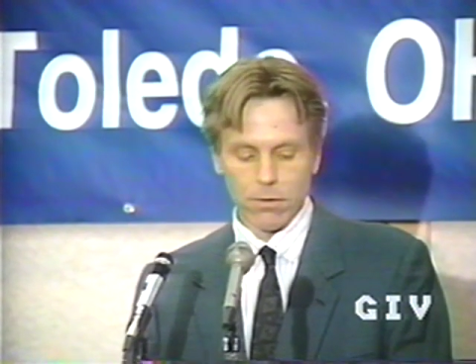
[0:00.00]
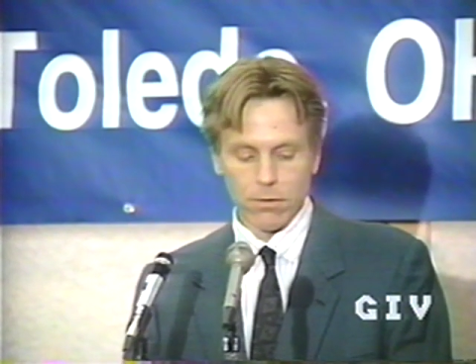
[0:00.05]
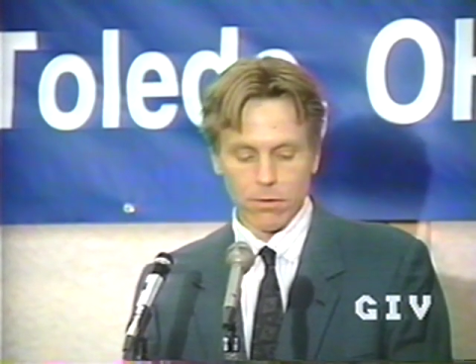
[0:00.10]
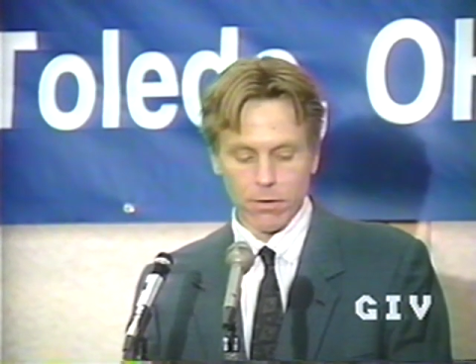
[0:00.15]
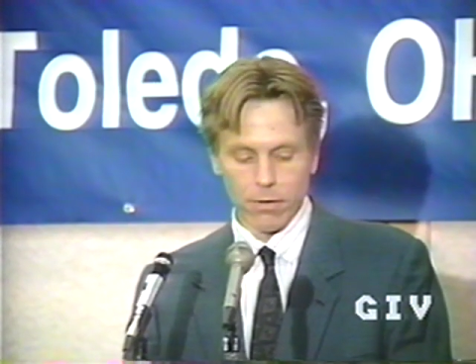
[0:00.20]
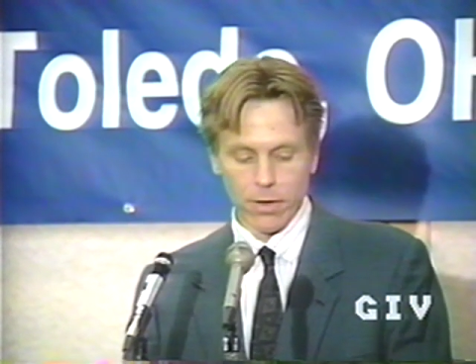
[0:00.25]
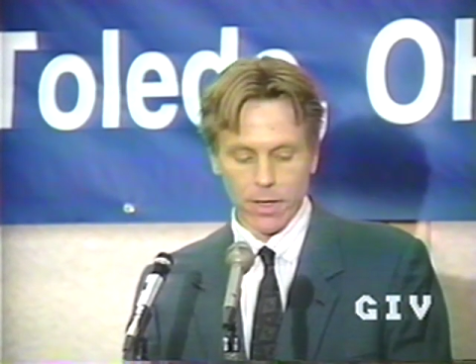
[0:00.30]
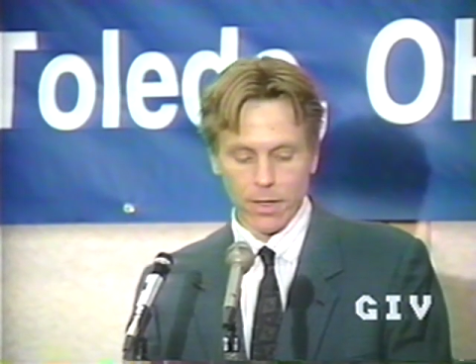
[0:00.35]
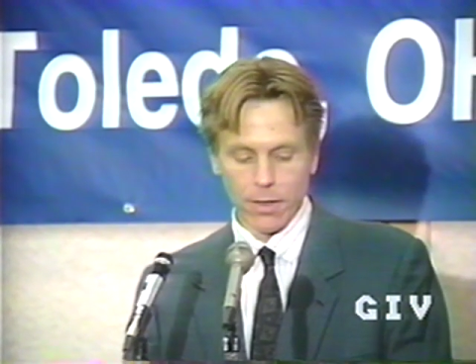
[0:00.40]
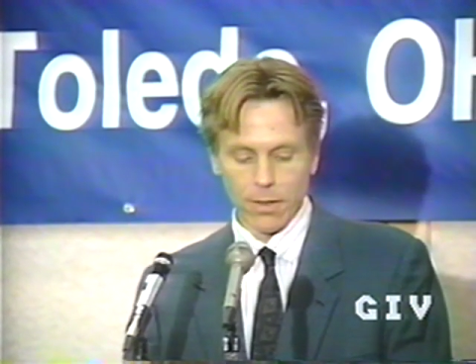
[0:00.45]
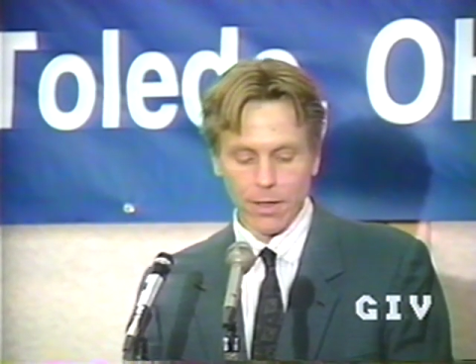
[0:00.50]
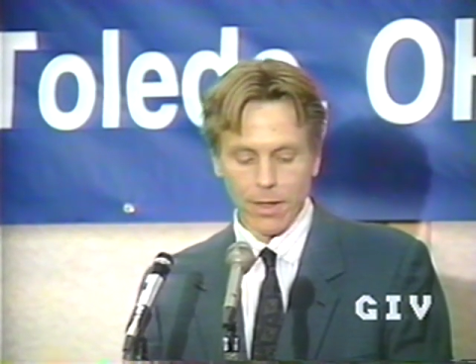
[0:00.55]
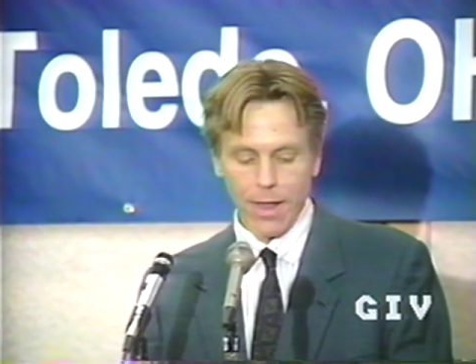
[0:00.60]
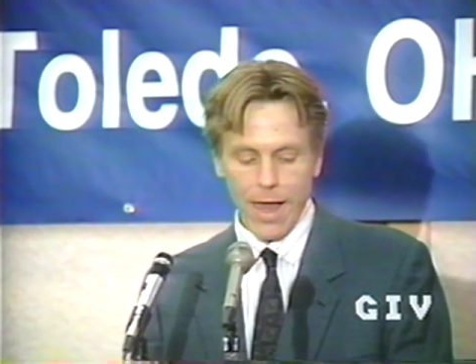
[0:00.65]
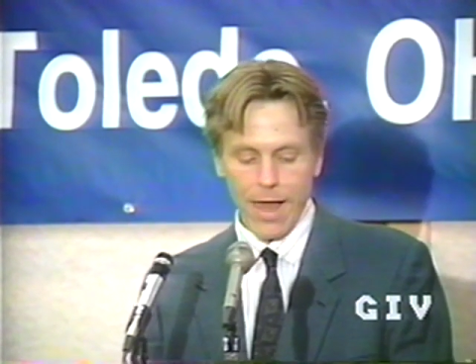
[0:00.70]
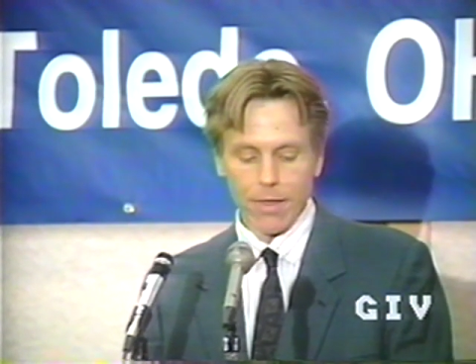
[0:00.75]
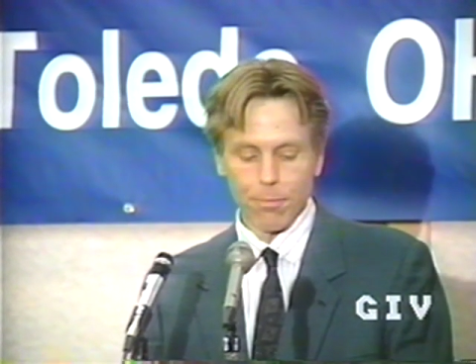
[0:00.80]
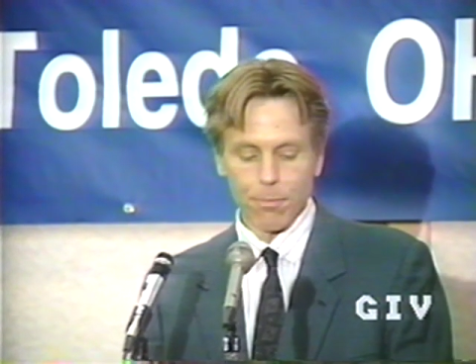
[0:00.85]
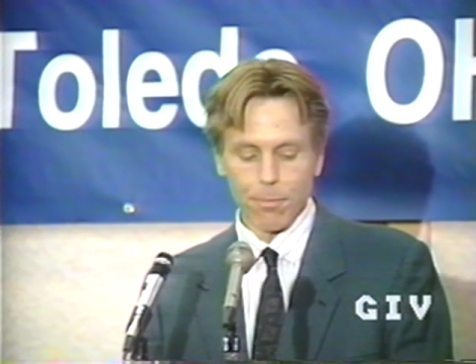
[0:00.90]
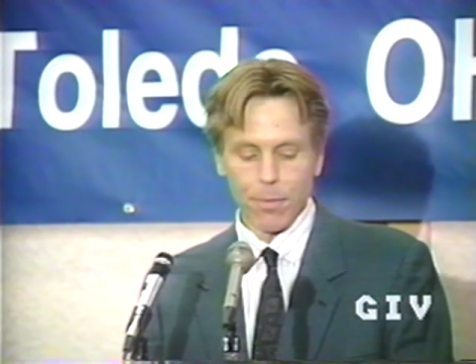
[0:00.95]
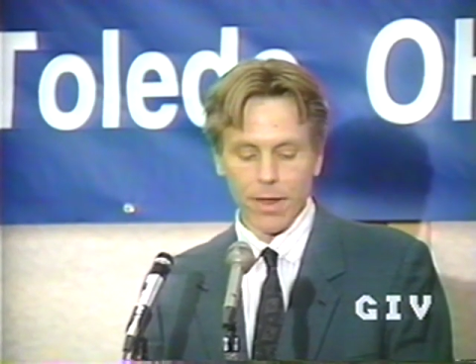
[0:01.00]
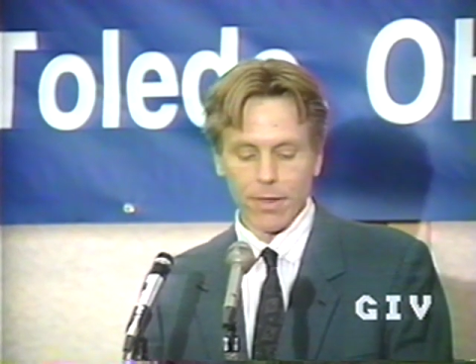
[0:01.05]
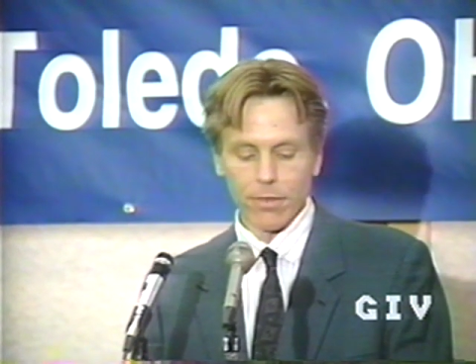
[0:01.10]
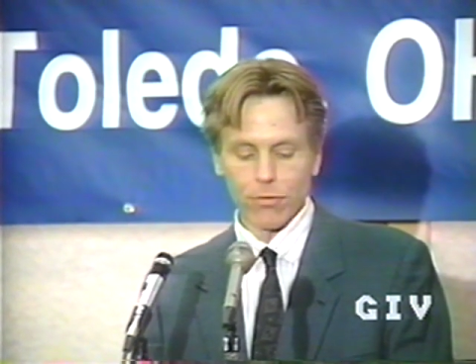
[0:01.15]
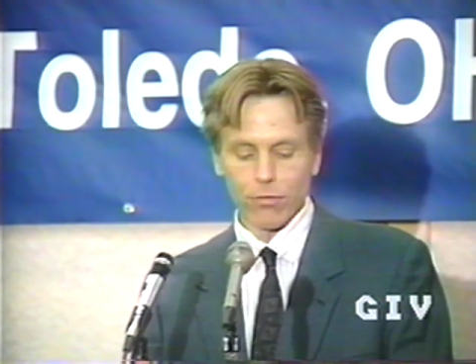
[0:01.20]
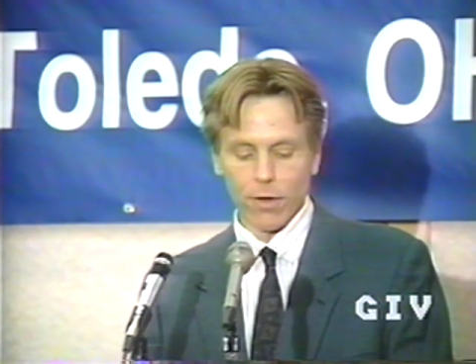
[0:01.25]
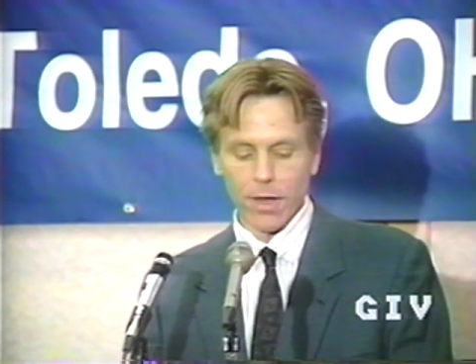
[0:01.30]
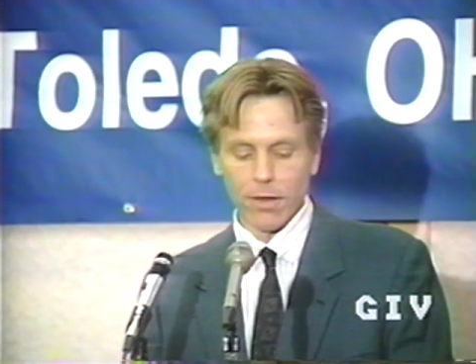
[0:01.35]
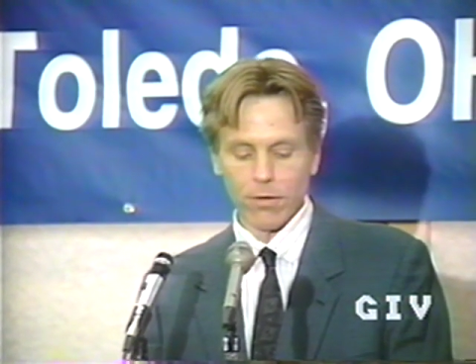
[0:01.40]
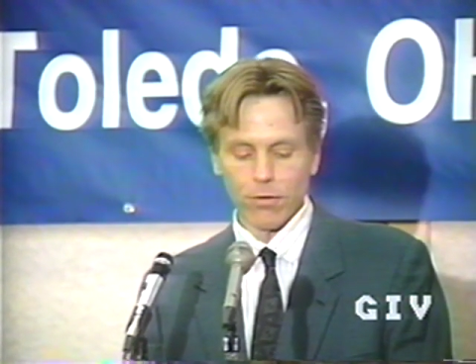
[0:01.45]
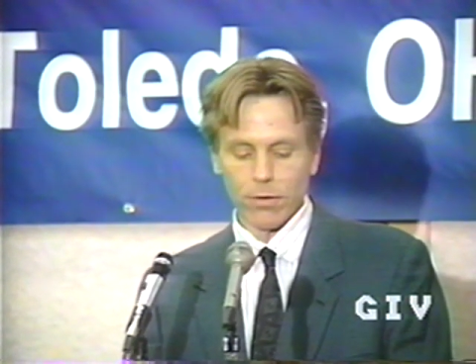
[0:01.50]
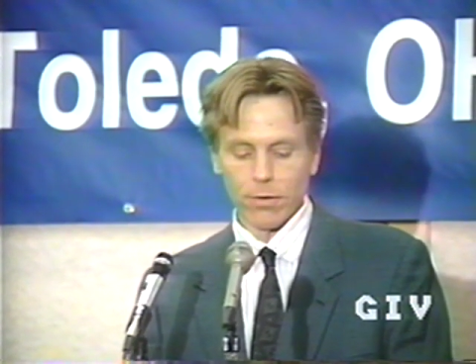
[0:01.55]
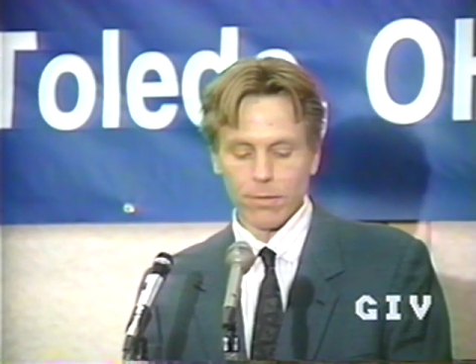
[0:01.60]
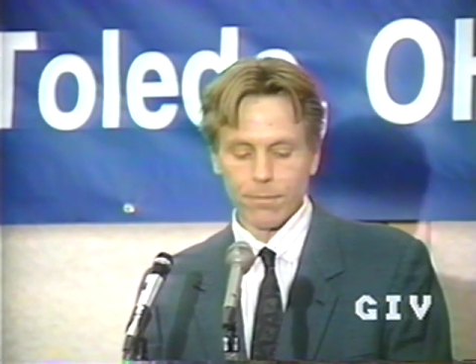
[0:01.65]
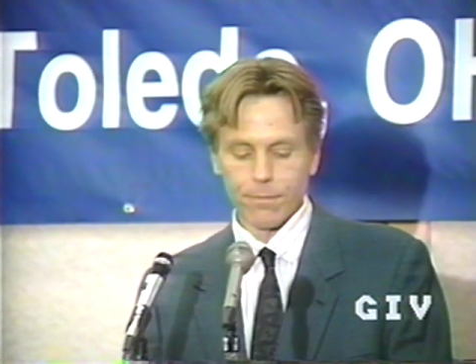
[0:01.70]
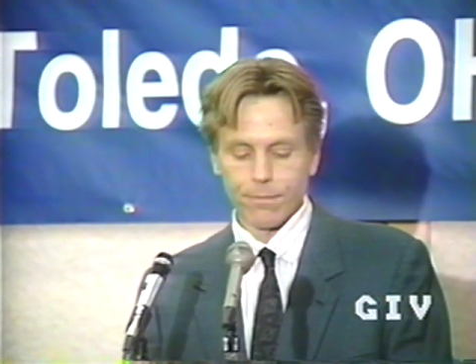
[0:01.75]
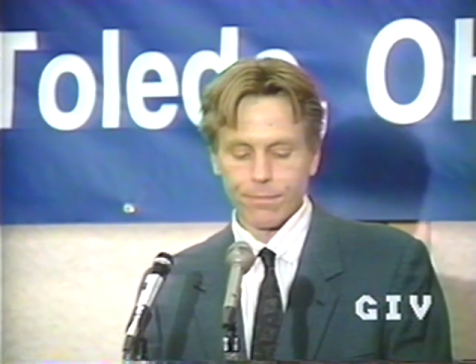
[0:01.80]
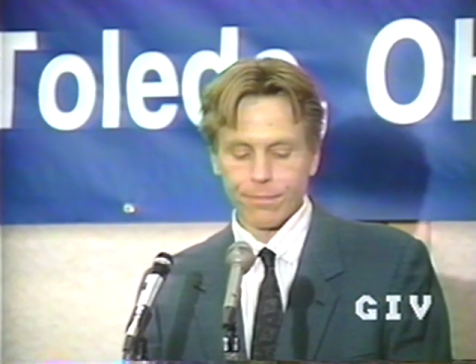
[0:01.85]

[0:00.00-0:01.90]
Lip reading: during the last prostration.